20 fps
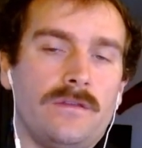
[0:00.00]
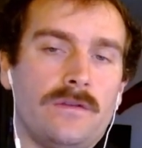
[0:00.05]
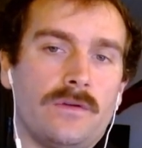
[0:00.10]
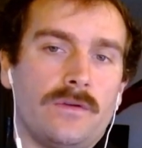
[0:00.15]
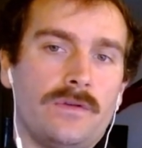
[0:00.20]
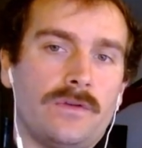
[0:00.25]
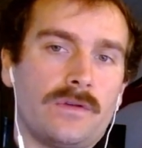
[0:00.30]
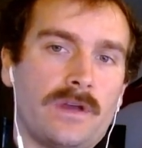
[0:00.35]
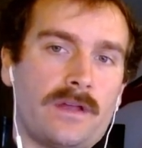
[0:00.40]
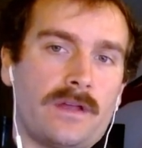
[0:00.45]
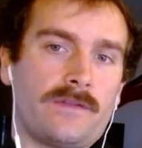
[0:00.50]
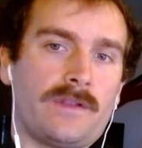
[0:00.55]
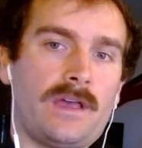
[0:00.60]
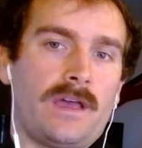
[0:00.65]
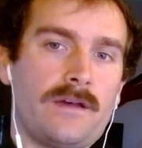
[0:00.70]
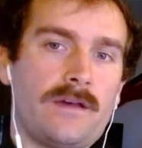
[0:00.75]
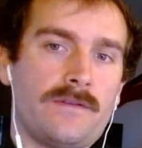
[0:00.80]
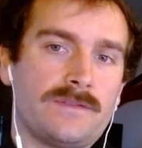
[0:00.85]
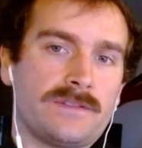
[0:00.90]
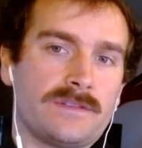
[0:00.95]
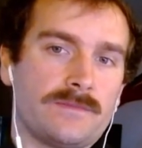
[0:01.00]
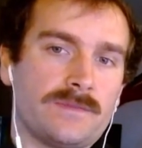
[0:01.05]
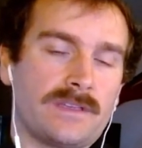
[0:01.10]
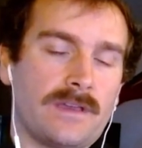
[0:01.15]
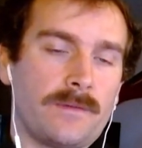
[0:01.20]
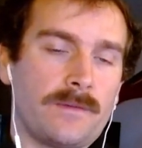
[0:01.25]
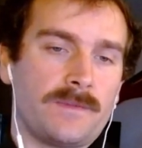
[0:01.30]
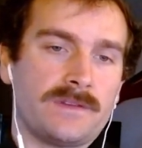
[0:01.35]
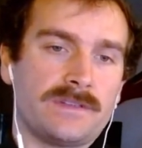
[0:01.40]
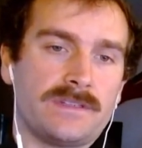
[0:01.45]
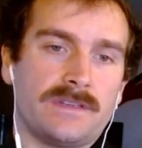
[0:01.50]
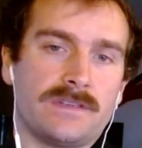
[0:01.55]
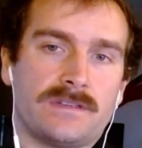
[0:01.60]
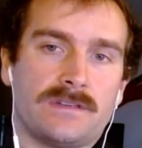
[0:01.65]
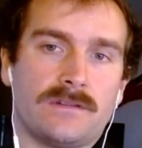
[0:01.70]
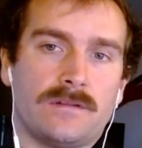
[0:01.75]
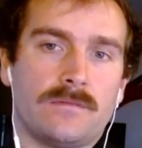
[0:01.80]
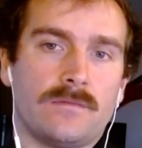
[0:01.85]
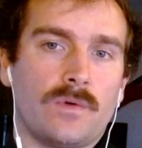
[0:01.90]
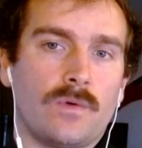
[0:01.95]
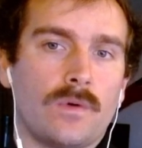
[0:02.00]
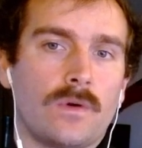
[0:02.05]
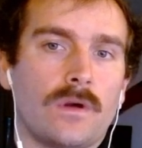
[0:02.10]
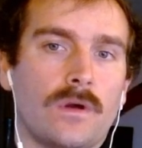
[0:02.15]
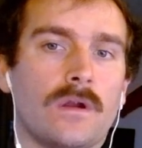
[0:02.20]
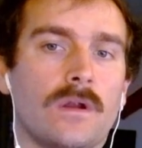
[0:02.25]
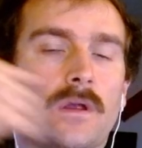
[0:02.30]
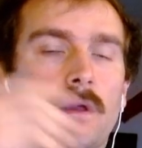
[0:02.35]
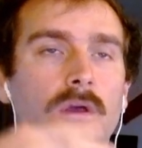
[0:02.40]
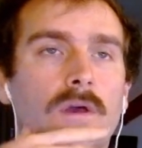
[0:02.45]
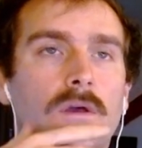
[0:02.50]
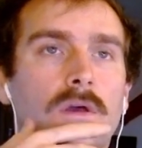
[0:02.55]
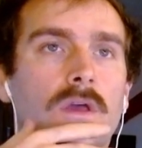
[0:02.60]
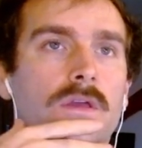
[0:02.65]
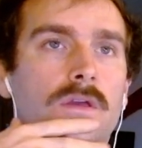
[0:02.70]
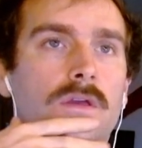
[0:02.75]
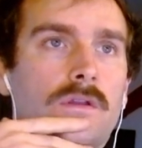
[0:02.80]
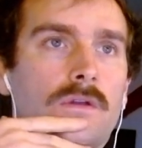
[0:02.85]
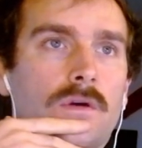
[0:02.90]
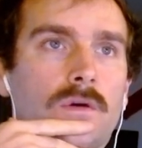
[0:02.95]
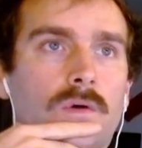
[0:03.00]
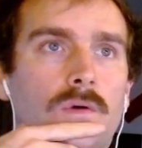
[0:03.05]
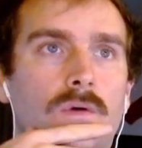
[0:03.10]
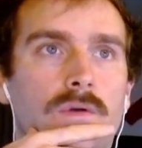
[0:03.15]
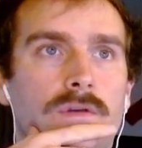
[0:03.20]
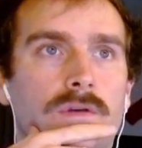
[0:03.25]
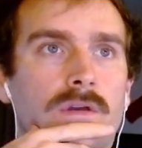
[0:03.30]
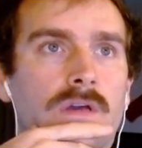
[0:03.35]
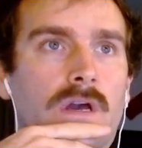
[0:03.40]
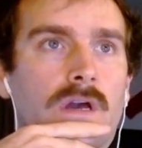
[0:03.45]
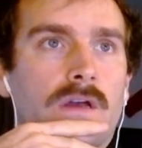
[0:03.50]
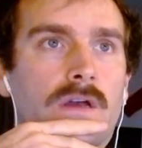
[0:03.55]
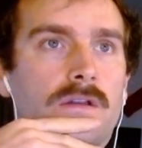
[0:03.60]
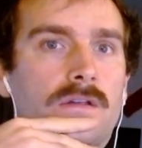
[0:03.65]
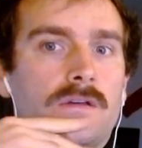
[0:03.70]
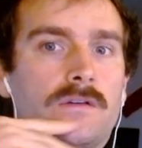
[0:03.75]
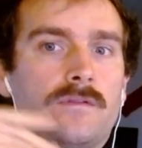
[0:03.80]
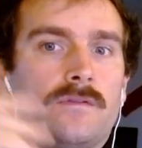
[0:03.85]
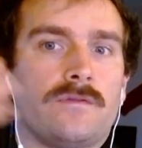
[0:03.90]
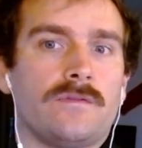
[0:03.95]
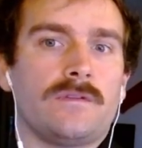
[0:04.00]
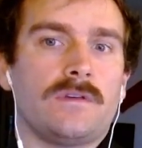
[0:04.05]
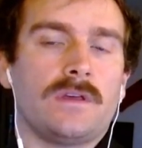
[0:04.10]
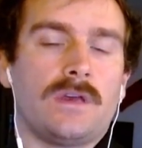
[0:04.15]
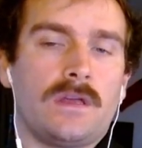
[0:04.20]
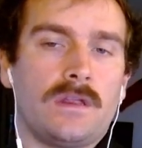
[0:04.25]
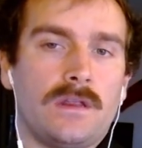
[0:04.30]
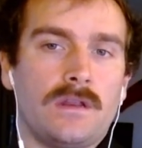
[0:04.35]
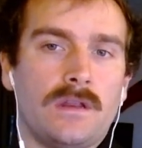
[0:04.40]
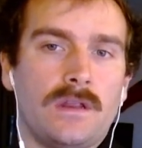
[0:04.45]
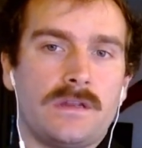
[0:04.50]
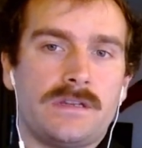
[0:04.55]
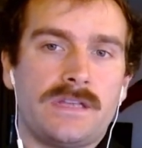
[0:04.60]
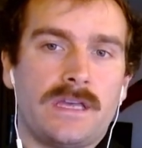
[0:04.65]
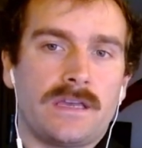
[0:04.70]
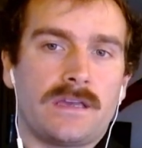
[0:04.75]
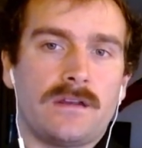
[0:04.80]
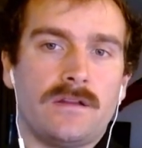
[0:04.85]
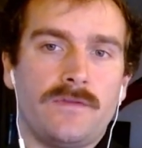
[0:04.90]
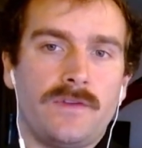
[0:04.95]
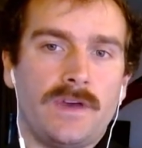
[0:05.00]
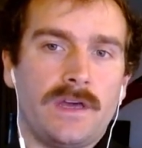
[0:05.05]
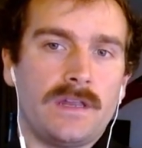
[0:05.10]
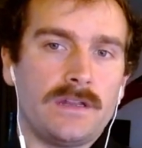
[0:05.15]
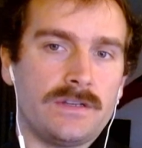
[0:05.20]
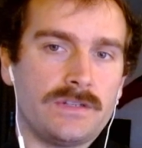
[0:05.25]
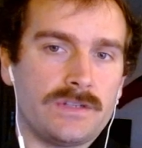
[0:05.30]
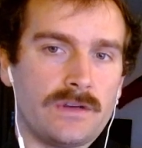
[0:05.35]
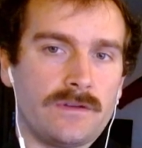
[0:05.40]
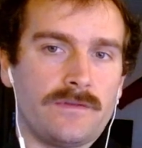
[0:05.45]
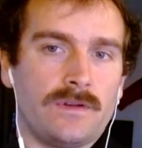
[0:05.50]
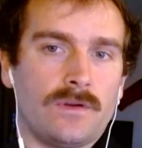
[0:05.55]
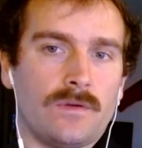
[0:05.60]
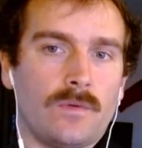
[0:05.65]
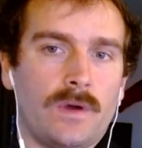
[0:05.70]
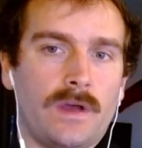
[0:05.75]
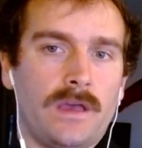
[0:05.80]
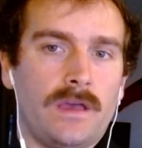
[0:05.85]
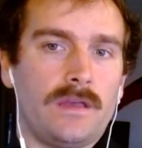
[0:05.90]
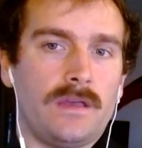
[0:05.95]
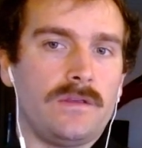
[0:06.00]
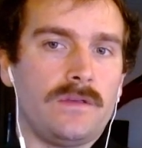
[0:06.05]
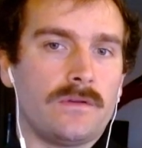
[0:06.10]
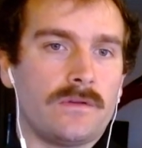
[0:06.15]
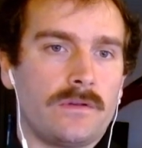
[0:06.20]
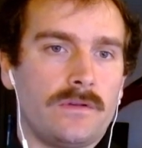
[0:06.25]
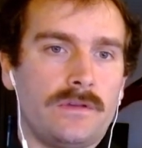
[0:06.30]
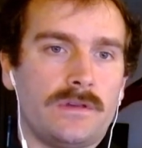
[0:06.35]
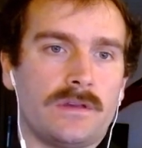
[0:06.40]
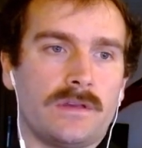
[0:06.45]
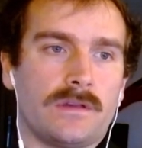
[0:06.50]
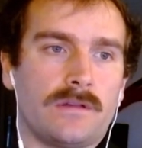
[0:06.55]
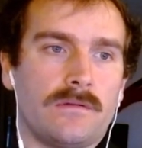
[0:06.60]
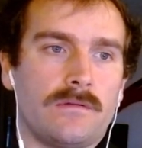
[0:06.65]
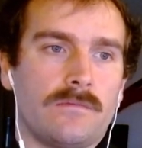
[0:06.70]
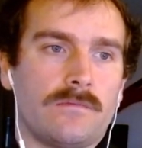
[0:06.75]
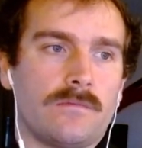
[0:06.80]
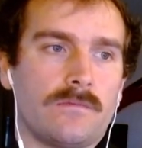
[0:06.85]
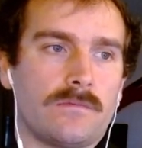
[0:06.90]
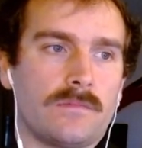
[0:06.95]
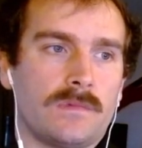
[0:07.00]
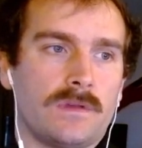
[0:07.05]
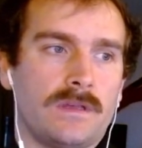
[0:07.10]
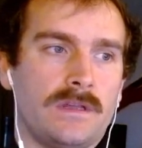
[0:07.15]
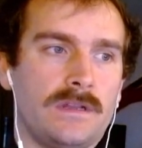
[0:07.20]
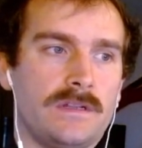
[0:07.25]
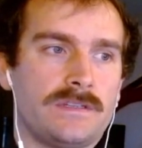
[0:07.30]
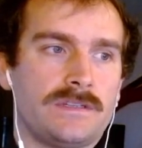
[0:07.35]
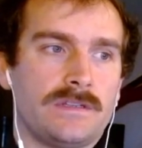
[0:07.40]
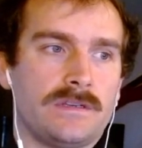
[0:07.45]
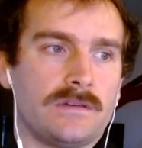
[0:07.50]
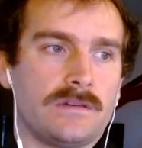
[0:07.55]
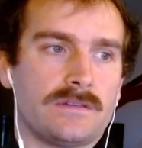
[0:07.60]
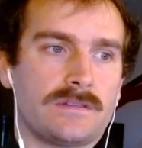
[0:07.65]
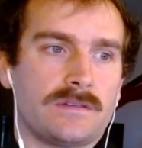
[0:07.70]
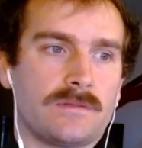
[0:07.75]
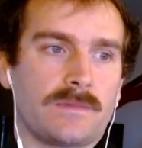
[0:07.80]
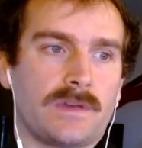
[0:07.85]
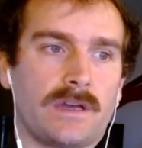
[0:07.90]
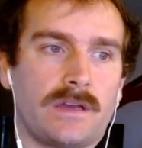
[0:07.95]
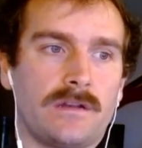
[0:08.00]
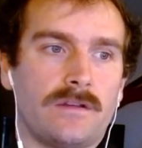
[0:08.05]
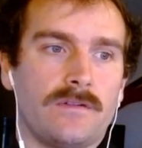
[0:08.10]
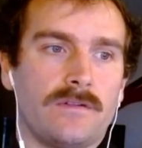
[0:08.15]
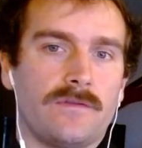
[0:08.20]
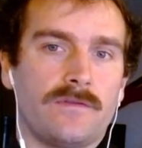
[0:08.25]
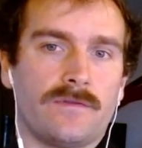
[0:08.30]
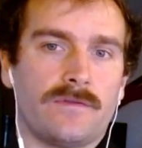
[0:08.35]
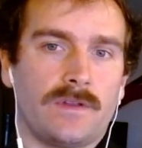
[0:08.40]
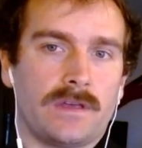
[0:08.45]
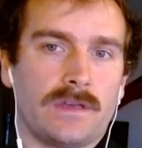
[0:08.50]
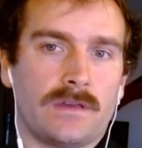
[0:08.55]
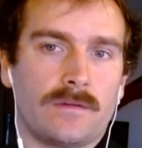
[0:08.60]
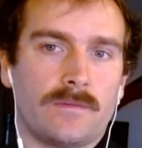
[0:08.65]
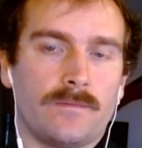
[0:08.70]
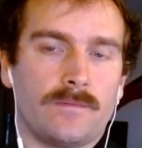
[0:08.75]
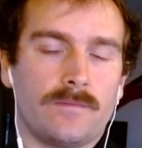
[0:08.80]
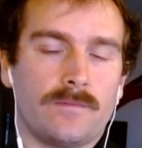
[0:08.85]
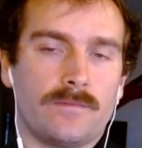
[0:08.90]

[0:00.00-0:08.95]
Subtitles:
You got to have some skepticism, or you kind of get taken advantage of in a way. You can get into some kind of like